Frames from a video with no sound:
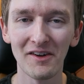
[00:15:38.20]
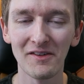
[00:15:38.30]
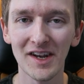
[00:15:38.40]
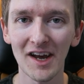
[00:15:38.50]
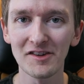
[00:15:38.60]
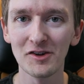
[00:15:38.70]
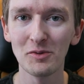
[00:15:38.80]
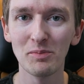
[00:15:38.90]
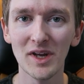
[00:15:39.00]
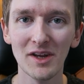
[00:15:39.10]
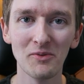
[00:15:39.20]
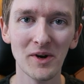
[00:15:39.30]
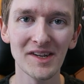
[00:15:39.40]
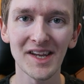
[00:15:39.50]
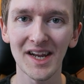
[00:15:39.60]
National B
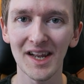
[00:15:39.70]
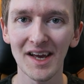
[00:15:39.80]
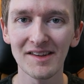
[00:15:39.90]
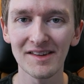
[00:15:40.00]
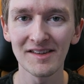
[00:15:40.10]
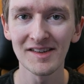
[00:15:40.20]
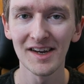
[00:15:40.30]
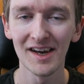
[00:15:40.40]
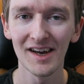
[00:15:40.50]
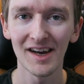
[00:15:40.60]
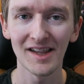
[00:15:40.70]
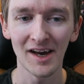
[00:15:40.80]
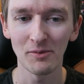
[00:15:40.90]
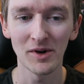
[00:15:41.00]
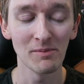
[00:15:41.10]
racing license, and
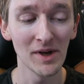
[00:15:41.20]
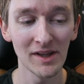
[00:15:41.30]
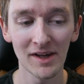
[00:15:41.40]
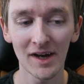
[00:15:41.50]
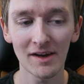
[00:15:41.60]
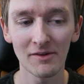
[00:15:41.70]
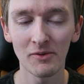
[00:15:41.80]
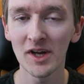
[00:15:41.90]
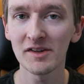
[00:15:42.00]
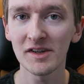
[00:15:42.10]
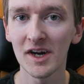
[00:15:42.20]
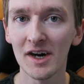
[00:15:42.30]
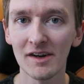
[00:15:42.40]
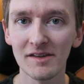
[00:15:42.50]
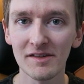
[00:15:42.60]
that will mean that I can race
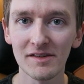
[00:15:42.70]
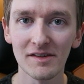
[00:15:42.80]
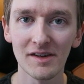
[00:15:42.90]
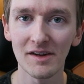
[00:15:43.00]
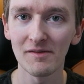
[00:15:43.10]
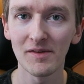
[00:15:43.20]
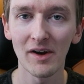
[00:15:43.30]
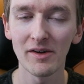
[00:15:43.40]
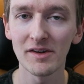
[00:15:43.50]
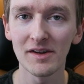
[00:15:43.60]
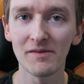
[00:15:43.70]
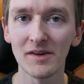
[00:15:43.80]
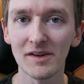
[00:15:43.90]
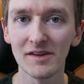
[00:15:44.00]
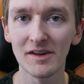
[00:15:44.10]
cars of various
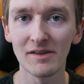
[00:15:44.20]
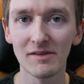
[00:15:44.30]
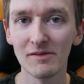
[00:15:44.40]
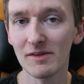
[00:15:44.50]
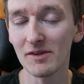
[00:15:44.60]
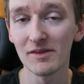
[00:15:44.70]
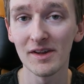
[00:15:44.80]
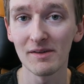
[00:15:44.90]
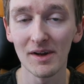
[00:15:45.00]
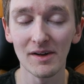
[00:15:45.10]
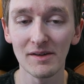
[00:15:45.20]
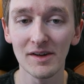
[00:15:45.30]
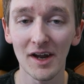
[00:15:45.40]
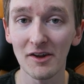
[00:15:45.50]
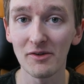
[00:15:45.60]
different
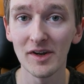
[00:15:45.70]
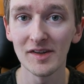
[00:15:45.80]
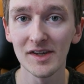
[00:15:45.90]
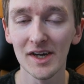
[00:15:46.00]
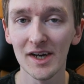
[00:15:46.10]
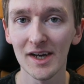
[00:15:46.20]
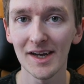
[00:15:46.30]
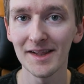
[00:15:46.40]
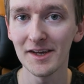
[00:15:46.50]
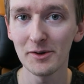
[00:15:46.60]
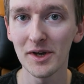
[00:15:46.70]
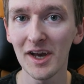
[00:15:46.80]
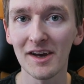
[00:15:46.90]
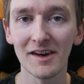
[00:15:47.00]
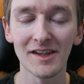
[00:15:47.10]
categories in the
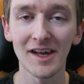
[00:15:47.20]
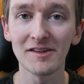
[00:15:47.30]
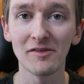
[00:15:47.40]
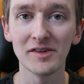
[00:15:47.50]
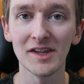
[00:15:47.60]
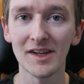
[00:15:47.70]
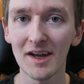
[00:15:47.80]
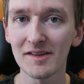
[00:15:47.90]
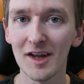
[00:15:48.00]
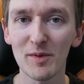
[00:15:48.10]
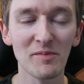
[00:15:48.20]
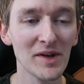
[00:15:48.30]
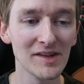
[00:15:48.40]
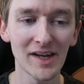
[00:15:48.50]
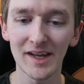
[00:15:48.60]
UK. And that's obviously the next step. I've
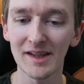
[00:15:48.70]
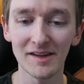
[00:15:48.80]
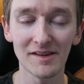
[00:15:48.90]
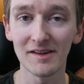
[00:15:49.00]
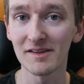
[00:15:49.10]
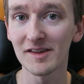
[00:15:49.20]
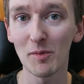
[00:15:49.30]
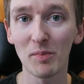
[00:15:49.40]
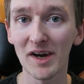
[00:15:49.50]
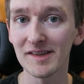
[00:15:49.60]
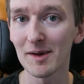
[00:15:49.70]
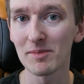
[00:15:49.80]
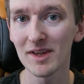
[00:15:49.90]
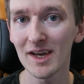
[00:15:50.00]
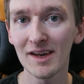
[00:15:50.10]
been taking this as a step-by-step
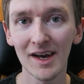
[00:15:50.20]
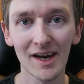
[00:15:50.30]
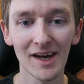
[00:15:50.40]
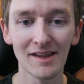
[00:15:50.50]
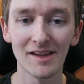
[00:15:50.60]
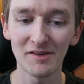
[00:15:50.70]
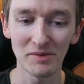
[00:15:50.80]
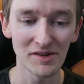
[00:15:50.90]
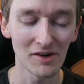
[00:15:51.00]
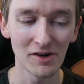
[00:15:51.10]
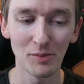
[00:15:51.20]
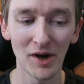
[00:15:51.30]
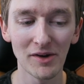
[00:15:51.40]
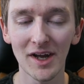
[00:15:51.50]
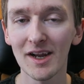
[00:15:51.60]
thing. This was all
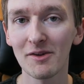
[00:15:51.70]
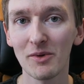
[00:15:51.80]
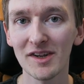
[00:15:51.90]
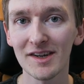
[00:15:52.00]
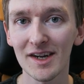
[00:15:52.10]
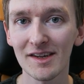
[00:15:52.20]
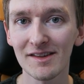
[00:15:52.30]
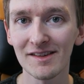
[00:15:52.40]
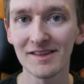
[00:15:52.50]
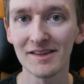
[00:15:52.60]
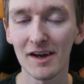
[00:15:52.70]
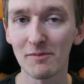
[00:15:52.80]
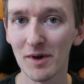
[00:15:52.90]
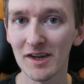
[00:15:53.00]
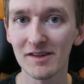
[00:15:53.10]
about getting a racing license. I've
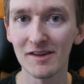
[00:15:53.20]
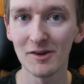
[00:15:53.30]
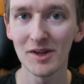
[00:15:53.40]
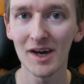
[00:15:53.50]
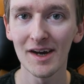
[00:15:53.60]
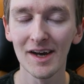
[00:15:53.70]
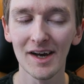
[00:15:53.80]
managed to do that.